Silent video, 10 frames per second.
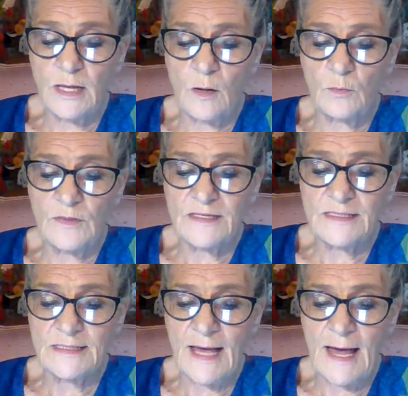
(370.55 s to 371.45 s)
on
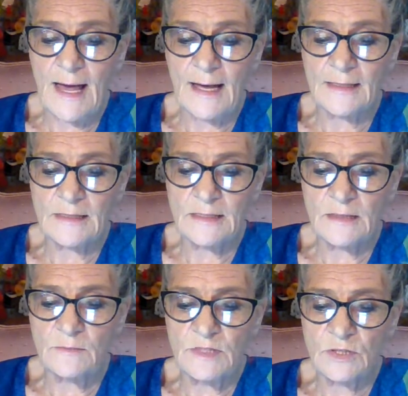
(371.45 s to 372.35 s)
this side,
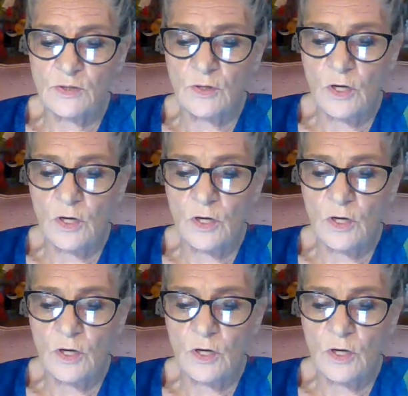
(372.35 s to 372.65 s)
said Mr.